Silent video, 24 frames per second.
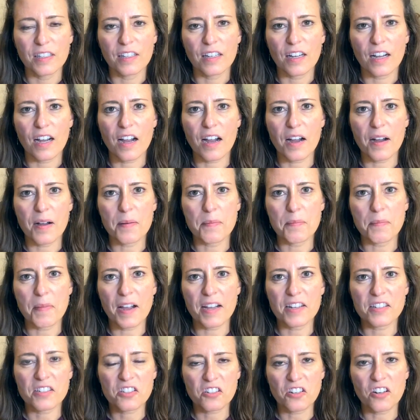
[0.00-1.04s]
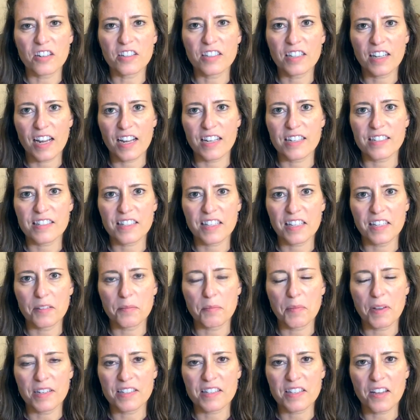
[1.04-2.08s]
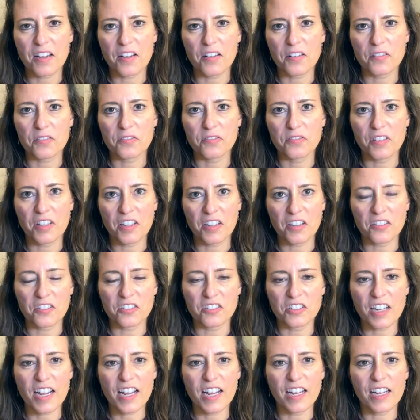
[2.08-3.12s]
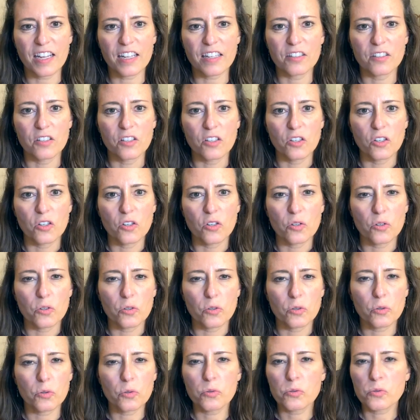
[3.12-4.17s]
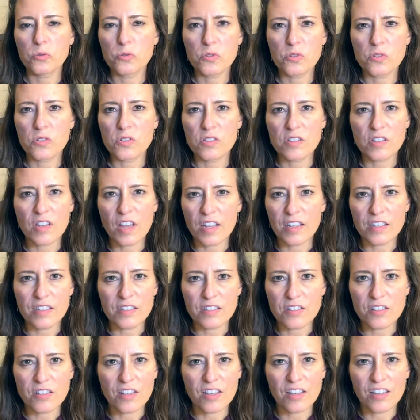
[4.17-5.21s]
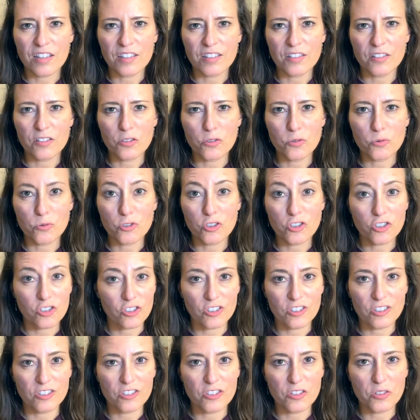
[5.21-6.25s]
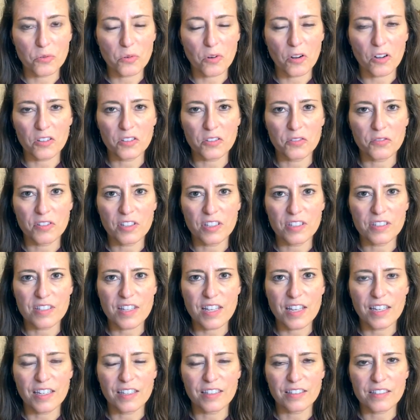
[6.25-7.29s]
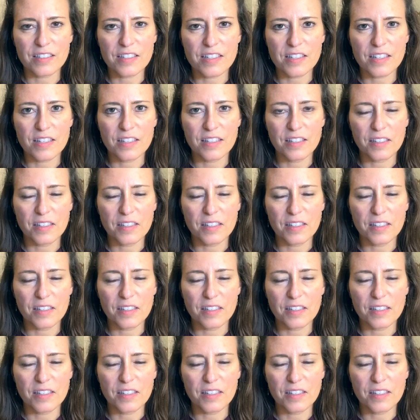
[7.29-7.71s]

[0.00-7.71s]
I started asking myself the other day, who says that you should do all of these things?